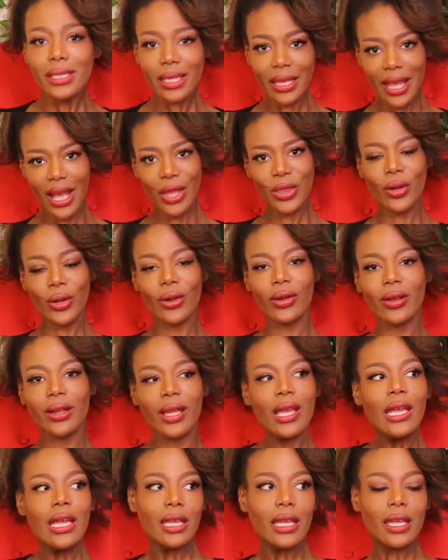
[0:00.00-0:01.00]
together,
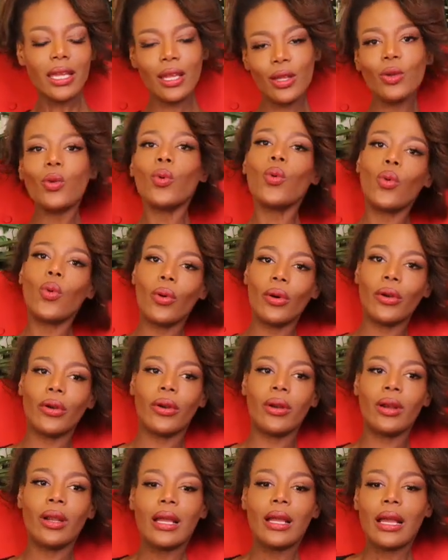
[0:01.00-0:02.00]
in
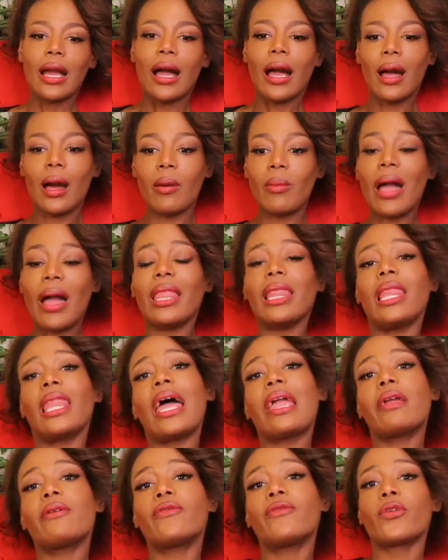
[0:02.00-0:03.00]
order. I
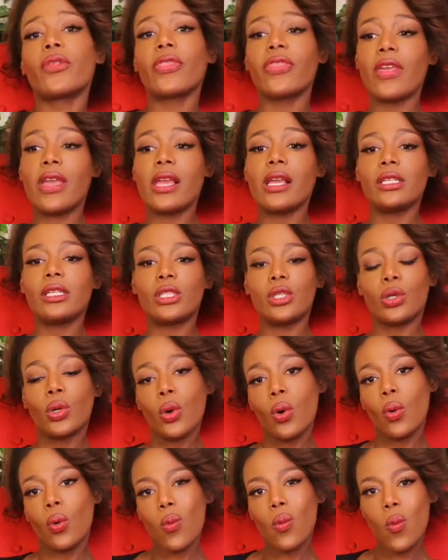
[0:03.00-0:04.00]
like for things to
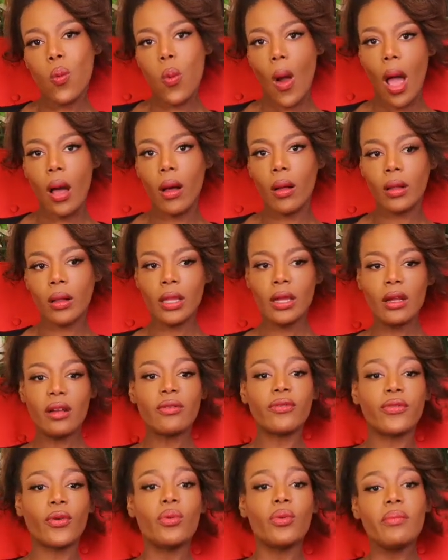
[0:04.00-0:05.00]
go well.
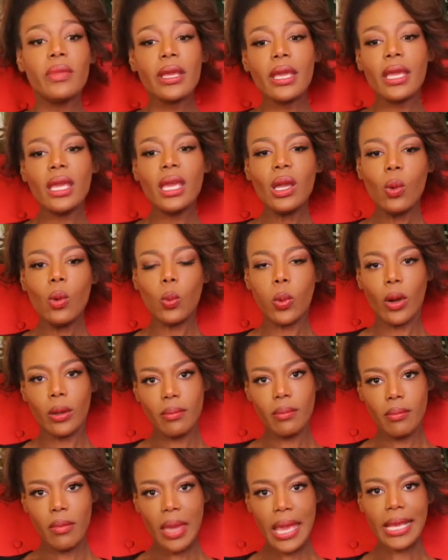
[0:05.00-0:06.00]
For me,
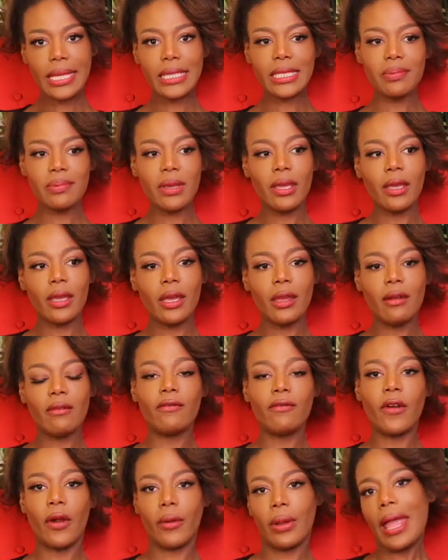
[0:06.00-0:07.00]
what makes me
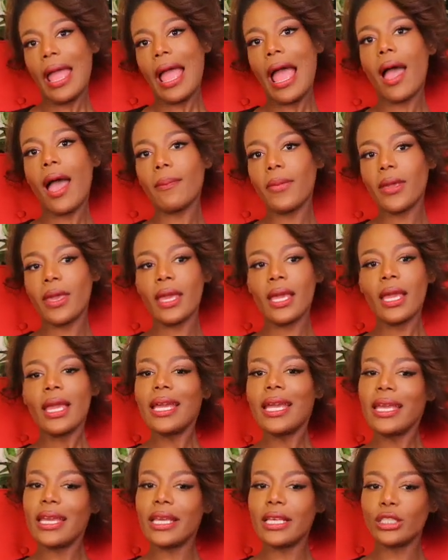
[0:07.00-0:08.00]
very happy
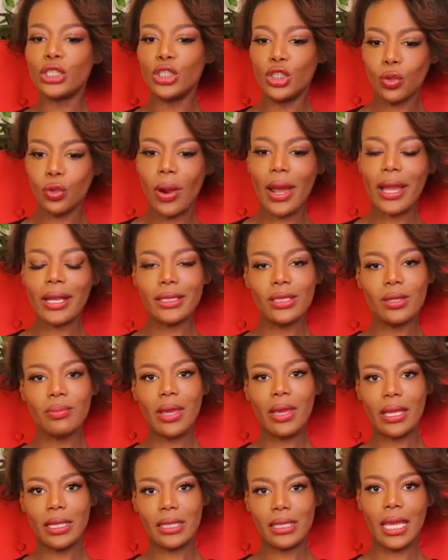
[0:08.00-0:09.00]
is trying to
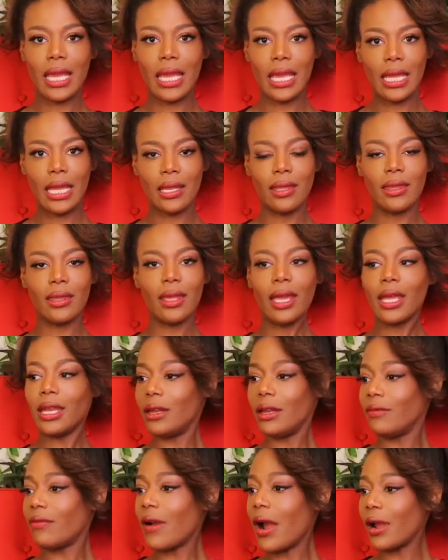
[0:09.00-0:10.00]
maintain an
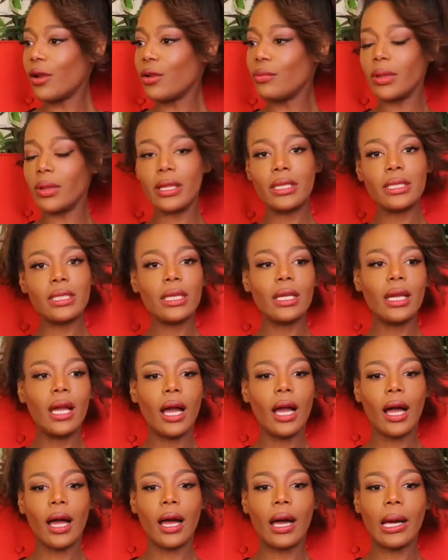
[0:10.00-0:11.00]
environment
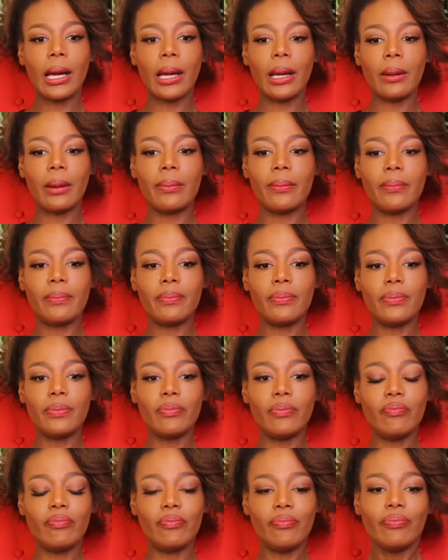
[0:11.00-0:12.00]

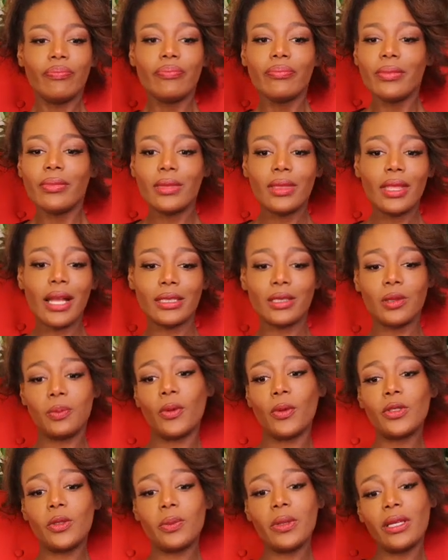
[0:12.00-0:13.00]
that's
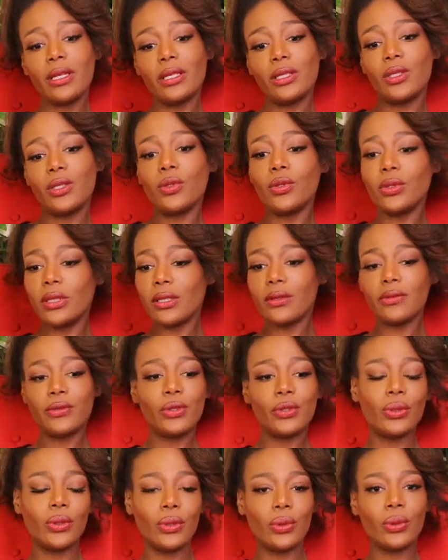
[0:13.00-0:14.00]
supposed to be conducive
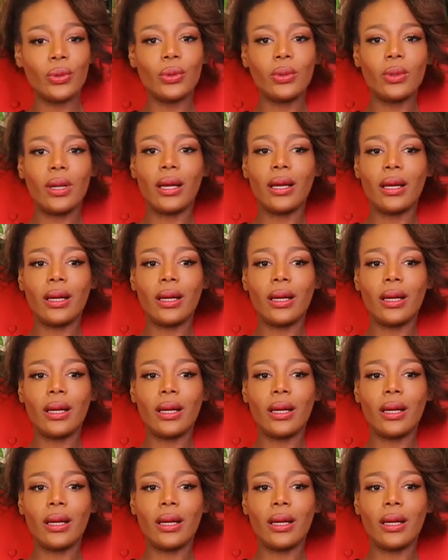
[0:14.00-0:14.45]
to